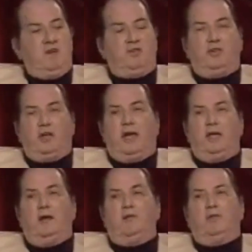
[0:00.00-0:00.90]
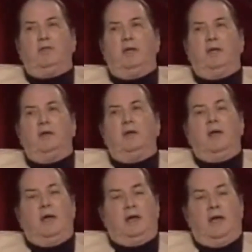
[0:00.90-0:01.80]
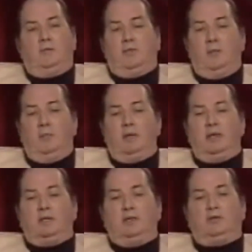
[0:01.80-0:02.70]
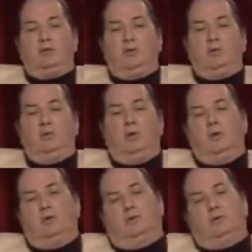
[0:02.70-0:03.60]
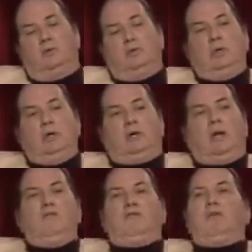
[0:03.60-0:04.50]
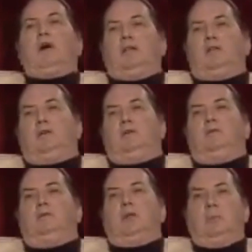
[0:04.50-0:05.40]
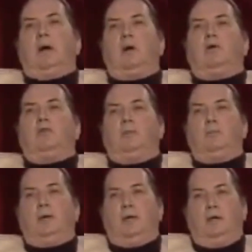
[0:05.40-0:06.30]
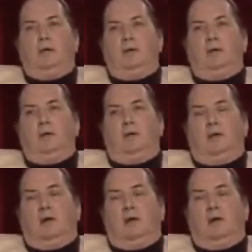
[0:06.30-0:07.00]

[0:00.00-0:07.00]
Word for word: investigate everything, and have the ability to, to confront the powers that be.